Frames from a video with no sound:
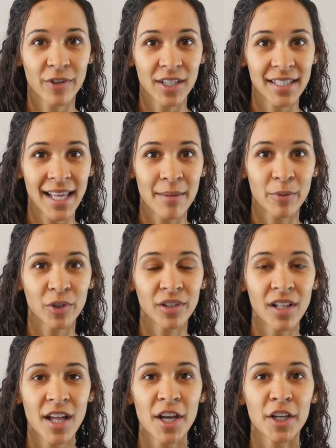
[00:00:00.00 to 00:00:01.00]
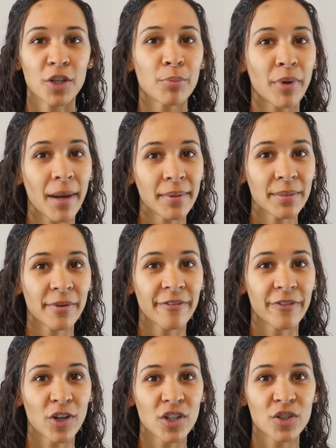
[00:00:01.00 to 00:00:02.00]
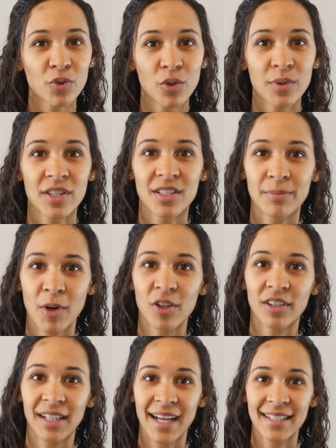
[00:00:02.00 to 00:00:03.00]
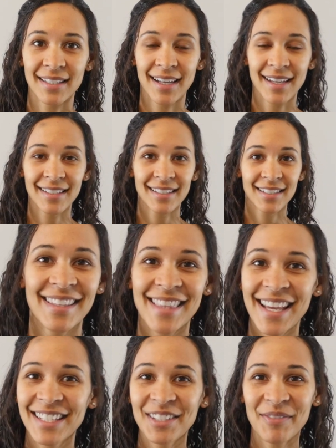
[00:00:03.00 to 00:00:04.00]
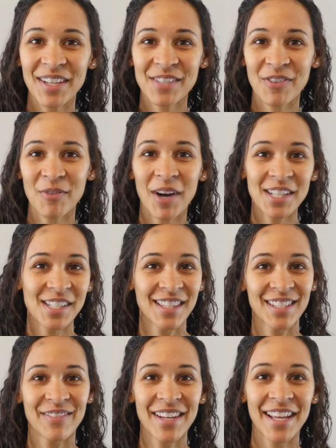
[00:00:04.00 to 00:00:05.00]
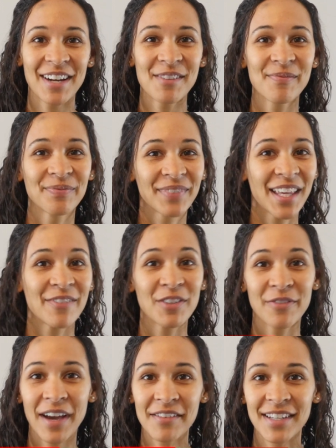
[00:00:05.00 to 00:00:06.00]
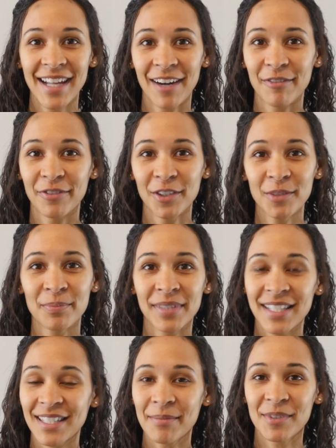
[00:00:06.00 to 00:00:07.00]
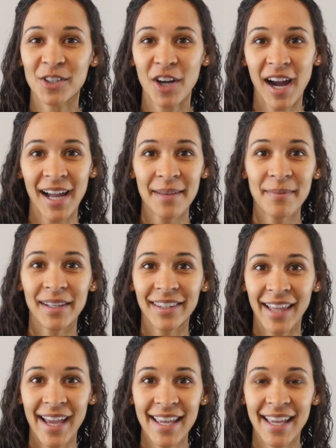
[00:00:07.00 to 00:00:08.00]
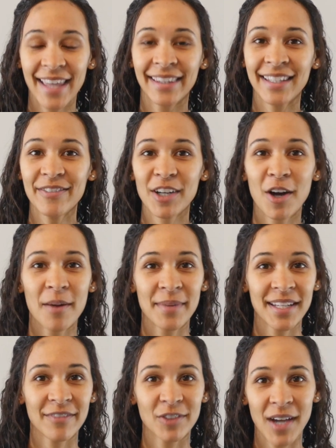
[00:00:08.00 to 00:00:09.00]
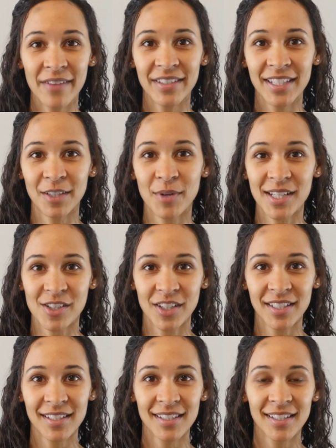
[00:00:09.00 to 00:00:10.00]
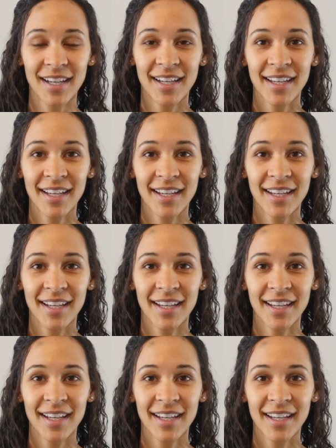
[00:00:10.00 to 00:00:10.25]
for example, you'd probably prefer a school with a smaller class size. Thanks so much for watching this video. If you found it helpful, please subscribe, like, and leave a comment if you have any questions.